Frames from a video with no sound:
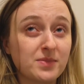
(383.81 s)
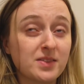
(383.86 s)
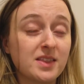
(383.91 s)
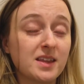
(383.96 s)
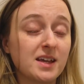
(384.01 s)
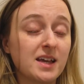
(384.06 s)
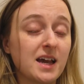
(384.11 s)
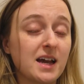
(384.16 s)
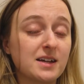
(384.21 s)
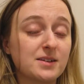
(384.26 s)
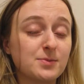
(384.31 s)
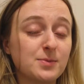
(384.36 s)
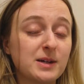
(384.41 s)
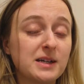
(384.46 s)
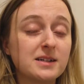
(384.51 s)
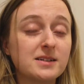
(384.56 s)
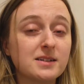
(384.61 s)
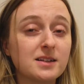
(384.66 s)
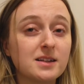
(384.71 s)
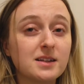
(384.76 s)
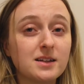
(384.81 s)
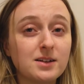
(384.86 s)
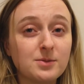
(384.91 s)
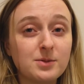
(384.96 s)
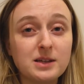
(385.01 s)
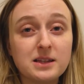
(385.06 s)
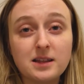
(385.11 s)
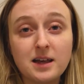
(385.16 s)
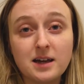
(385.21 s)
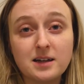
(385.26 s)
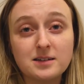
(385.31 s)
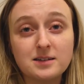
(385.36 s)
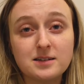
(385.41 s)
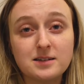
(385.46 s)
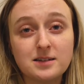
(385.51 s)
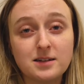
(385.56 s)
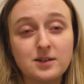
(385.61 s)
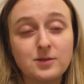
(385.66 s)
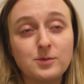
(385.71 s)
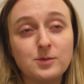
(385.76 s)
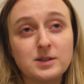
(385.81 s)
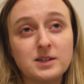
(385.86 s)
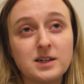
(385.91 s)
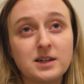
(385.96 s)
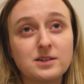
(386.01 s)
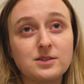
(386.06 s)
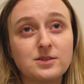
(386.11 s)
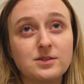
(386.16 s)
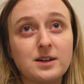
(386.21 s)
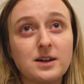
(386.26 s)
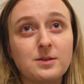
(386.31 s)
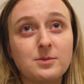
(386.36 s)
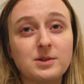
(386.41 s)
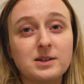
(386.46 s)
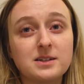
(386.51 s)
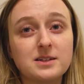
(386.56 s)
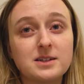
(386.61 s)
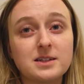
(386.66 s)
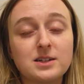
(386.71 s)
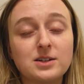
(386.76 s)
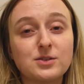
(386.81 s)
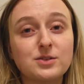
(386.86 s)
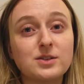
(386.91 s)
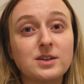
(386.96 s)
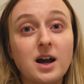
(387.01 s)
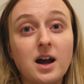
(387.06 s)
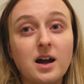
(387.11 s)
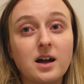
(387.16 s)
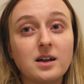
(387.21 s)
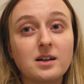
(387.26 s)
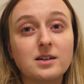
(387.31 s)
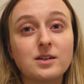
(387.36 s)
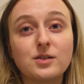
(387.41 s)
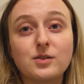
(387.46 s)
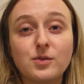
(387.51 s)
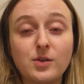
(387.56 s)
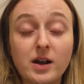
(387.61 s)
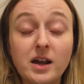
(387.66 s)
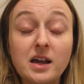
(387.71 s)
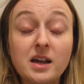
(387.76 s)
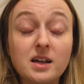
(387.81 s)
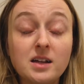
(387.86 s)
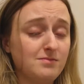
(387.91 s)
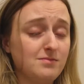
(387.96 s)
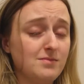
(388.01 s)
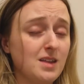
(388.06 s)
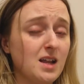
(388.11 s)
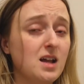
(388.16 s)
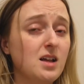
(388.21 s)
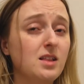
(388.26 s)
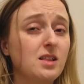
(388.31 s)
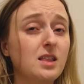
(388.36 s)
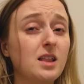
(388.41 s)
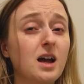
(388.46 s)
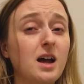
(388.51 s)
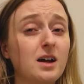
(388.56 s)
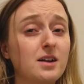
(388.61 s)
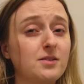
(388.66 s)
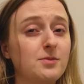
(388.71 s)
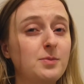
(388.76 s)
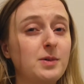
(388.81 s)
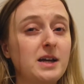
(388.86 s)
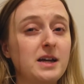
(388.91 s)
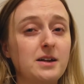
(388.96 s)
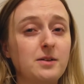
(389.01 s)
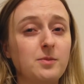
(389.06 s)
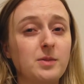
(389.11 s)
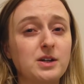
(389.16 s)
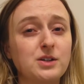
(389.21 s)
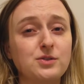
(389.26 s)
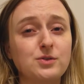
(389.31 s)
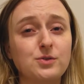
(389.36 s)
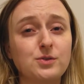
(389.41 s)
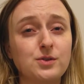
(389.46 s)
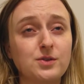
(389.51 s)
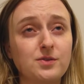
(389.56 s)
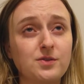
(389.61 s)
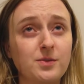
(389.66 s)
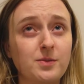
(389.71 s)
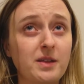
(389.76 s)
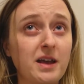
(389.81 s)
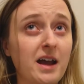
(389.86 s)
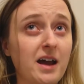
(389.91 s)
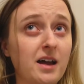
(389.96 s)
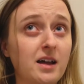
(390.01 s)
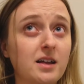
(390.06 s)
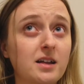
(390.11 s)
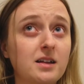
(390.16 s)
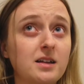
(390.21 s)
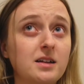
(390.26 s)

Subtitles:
The gas pain is a little bit less than it was yesterday, but it's still not great. A lot of pain in my shoulder from that.